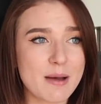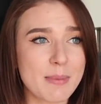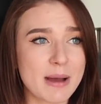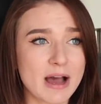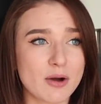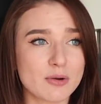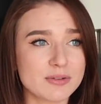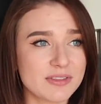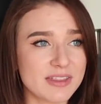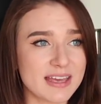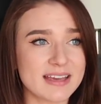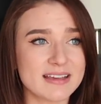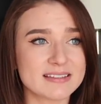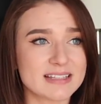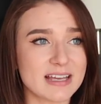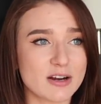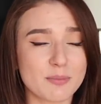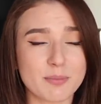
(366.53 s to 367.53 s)
about
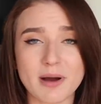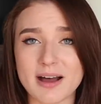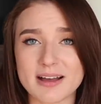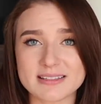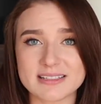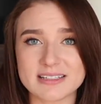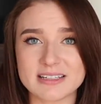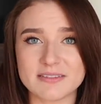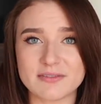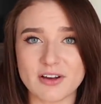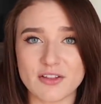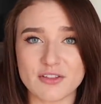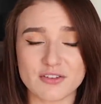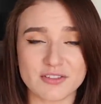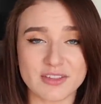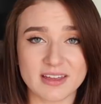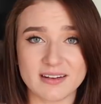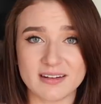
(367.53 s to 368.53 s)
things that are positive
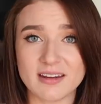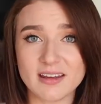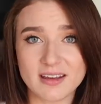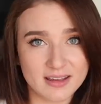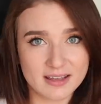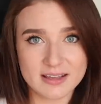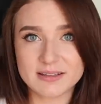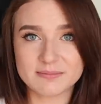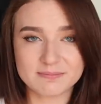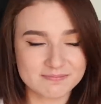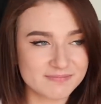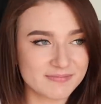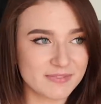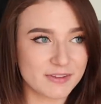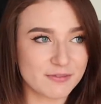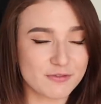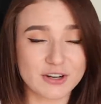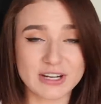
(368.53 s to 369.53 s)
other than
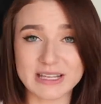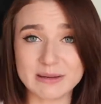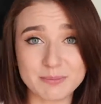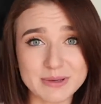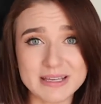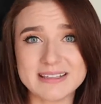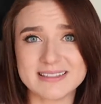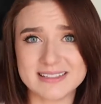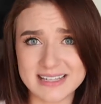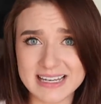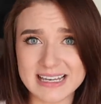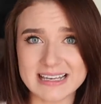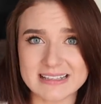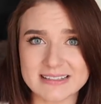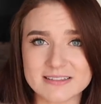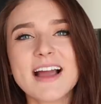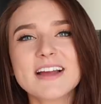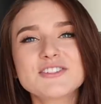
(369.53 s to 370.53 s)
freaking bee's knees.